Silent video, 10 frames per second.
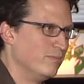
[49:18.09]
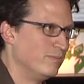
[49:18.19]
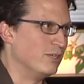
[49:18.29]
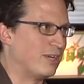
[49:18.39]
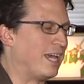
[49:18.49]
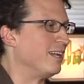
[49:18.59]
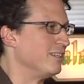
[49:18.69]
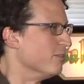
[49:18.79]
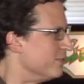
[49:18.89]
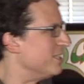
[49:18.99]
You can't
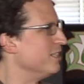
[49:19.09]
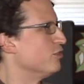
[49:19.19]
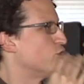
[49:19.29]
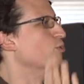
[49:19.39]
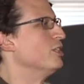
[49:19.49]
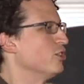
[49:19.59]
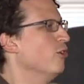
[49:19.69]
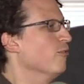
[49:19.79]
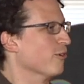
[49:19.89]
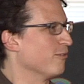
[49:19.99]
switch
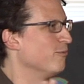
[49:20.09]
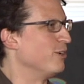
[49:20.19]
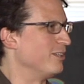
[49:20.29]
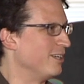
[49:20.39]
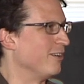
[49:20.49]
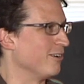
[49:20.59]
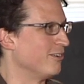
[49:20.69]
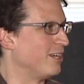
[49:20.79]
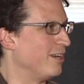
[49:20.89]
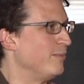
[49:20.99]
over from one to the other.
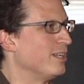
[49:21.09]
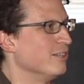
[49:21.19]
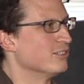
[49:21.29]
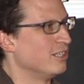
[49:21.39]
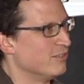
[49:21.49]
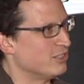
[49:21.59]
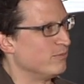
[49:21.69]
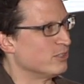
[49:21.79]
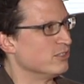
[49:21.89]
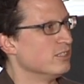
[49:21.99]
You can't make those kind of
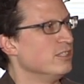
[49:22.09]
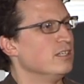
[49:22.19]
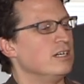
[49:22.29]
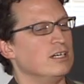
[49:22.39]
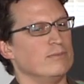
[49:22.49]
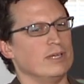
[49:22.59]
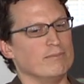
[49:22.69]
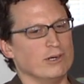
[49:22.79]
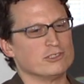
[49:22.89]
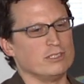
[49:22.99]
assumptions.
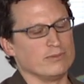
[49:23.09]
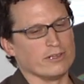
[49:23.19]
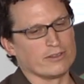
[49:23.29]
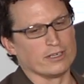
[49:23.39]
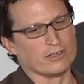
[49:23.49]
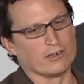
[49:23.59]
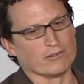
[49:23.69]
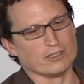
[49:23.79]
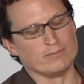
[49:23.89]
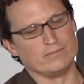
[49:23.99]
And most people, I think,
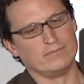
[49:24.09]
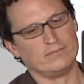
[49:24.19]
are